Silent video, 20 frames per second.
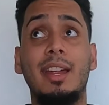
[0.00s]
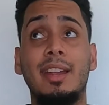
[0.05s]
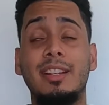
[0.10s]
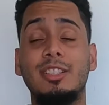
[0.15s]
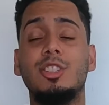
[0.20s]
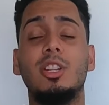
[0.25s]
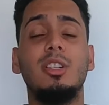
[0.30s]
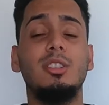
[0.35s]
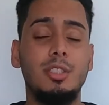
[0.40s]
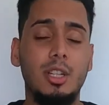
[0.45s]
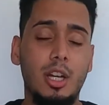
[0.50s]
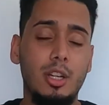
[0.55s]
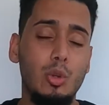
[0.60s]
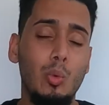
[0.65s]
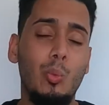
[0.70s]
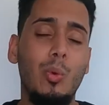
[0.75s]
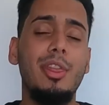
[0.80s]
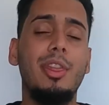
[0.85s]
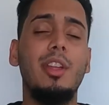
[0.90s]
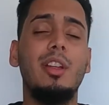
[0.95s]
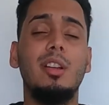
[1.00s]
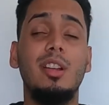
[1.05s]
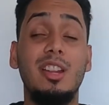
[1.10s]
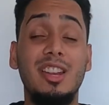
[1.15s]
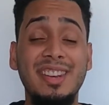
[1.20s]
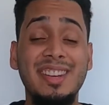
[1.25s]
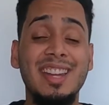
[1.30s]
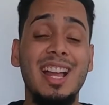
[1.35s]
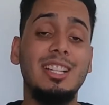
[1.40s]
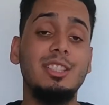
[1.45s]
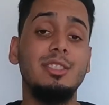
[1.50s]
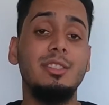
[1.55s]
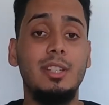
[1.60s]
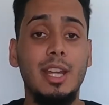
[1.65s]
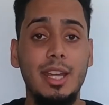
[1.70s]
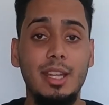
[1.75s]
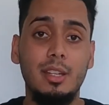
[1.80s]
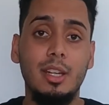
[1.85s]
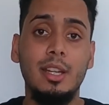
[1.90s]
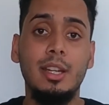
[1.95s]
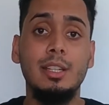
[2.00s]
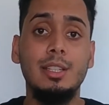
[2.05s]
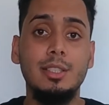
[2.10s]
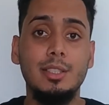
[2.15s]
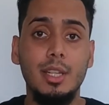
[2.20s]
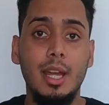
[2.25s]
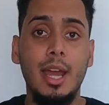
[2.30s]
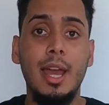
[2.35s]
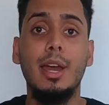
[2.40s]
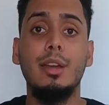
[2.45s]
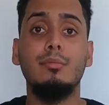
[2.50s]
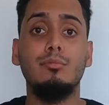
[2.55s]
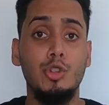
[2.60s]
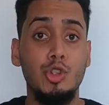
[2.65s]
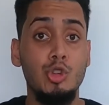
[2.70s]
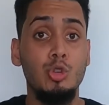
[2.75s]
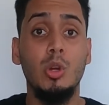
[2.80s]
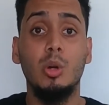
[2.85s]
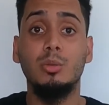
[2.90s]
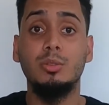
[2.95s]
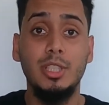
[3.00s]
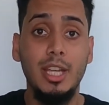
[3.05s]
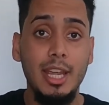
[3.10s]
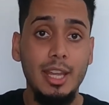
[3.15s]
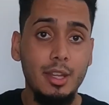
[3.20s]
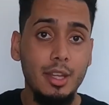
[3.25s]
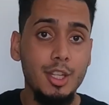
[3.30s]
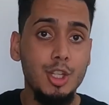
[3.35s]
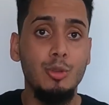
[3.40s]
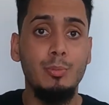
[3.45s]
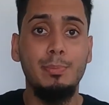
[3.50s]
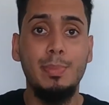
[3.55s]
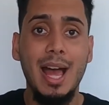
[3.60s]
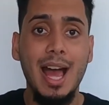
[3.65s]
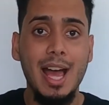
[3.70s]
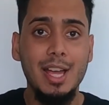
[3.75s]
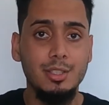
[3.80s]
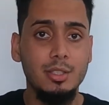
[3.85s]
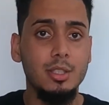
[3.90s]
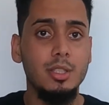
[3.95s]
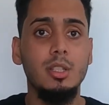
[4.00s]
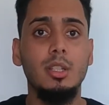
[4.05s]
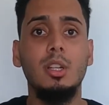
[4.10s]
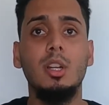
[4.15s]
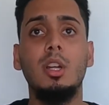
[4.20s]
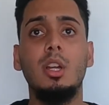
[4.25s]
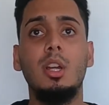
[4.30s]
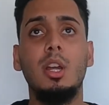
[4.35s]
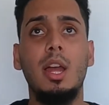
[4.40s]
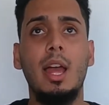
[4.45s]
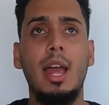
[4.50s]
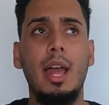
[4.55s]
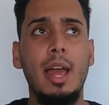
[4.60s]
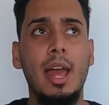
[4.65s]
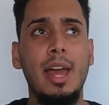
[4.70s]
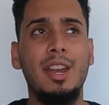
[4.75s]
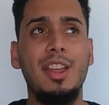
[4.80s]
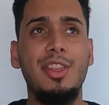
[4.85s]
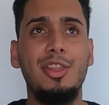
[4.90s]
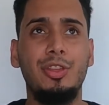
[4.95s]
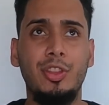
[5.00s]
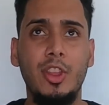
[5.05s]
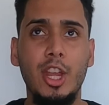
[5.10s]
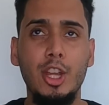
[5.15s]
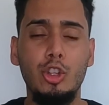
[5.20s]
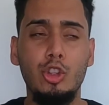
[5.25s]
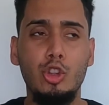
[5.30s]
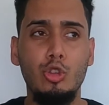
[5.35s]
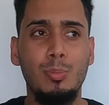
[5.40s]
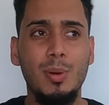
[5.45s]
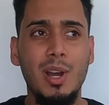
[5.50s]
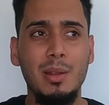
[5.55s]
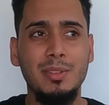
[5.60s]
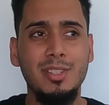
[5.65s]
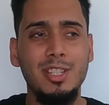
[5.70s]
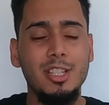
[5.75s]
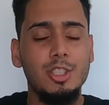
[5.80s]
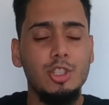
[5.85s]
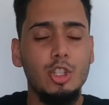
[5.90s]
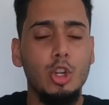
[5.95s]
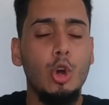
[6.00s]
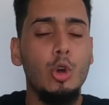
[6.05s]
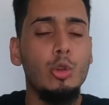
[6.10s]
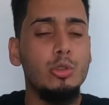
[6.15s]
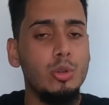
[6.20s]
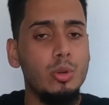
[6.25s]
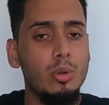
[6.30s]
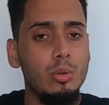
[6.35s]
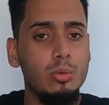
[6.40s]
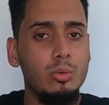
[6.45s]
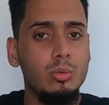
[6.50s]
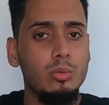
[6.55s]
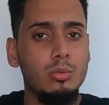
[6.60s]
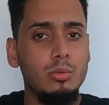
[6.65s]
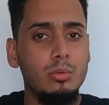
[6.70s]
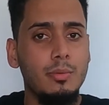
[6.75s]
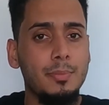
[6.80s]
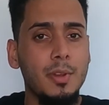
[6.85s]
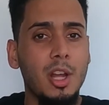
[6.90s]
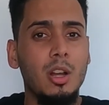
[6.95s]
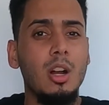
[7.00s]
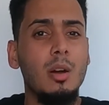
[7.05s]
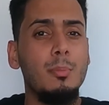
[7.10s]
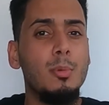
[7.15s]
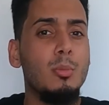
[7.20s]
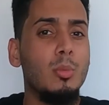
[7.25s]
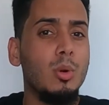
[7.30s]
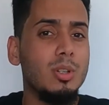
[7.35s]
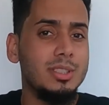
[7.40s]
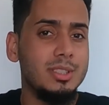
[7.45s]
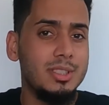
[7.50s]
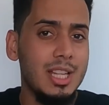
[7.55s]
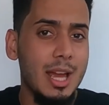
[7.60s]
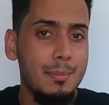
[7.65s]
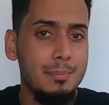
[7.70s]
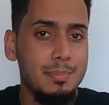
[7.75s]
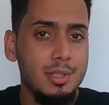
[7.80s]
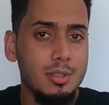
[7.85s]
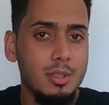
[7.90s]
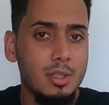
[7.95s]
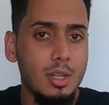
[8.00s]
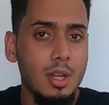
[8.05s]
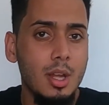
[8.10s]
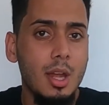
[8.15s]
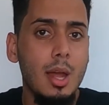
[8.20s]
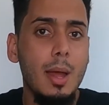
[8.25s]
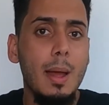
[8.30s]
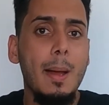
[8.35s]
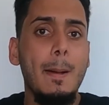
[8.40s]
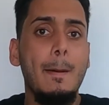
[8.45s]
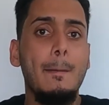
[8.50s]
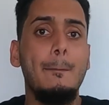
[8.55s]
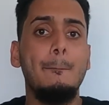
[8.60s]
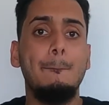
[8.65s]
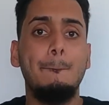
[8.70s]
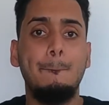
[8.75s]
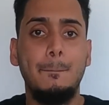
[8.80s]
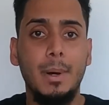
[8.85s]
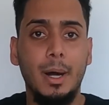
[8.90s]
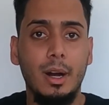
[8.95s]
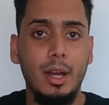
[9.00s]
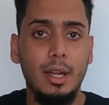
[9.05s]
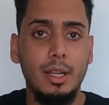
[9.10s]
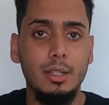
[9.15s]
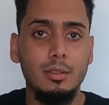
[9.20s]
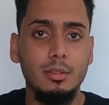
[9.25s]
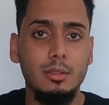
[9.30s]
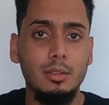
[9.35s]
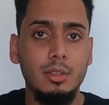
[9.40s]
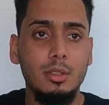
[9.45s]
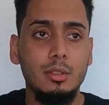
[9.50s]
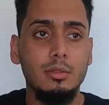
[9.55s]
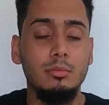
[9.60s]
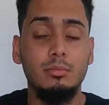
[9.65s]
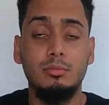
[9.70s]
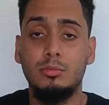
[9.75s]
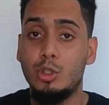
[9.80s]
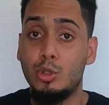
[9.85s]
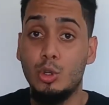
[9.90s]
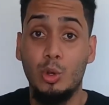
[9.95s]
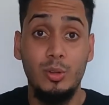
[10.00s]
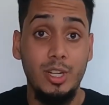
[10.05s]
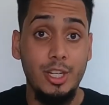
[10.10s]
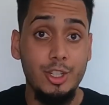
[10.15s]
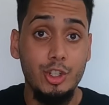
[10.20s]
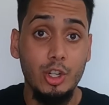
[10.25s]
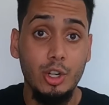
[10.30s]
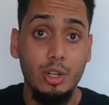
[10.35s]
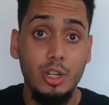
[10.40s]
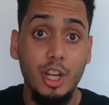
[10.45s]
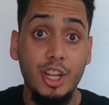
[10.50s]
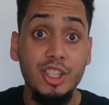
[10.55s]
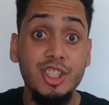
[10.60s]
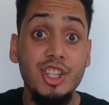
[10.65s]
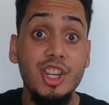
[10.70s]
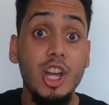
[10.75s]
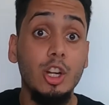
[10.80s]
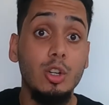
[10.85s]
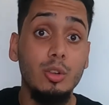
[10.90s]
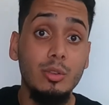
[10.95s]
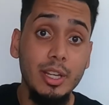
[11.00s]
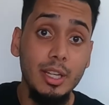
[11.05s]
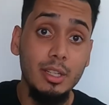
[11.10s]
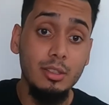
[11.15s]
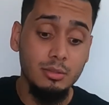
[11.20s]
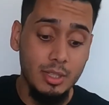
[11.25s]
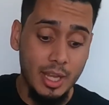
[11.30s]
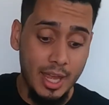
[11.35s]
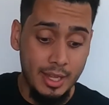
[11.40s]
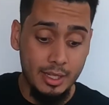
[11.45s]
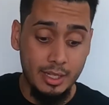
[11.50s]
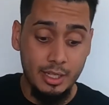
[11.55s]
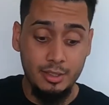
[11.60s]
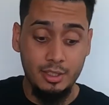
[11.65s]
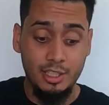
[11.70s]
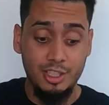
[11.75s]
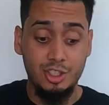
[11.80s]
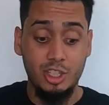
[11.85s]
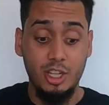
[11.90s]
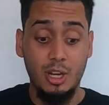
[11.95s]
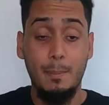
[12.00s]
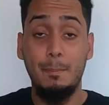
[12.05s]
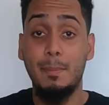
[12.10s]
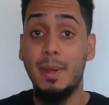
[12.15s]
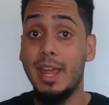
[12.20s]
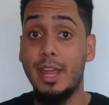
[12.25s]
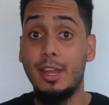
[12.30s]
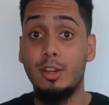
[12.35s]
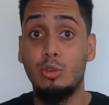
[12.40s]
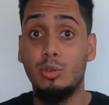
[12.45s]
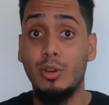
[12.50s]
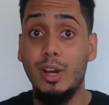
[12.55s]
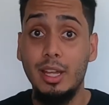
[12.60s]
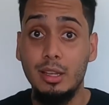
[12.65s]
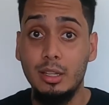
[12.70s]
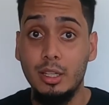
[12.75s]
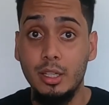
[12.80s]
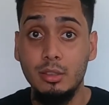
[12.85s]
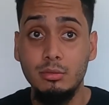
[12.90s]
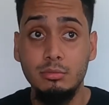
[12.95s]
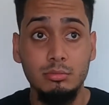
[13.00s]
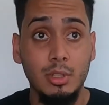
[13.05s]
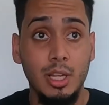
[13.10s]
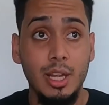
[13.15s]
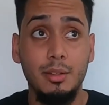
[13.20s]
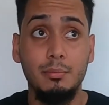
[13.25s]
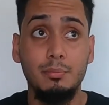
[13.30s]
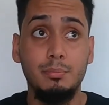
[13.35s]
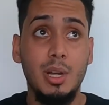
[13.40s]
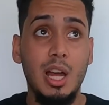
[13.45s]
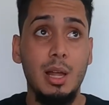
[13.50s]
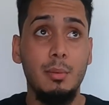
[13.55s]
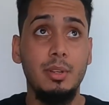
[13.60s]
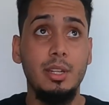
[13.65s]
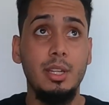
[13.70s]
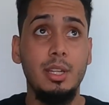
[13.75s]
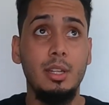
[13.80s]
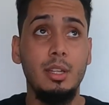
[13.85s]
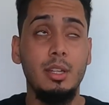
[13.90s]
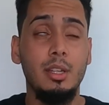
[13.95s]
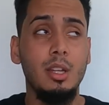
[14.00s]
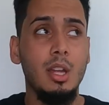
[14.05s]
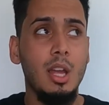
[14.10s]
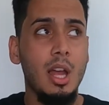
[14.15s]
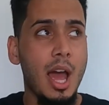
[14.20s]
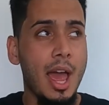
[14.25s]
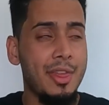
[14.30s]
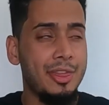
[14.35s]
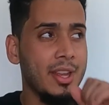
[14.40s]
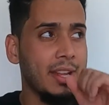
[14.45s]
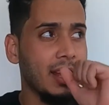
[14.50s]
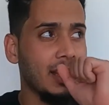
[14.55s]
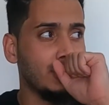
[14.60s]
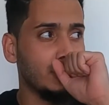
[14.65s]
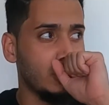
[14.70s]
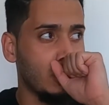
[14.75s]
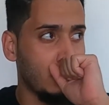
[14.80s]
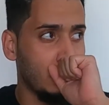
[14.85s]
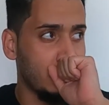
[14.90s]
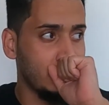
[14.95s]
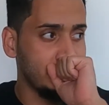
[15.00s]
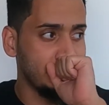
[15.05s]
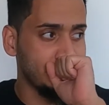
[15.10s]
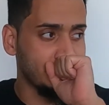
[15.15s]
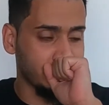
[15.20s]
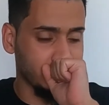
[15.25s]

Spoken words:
it's going to tell you when the next date is, and you go take it, you pass it. And I think you probably need to go through a couple more steps, but you don't need your degree, and it's gonna pay greatly. Like probably, I think I saw,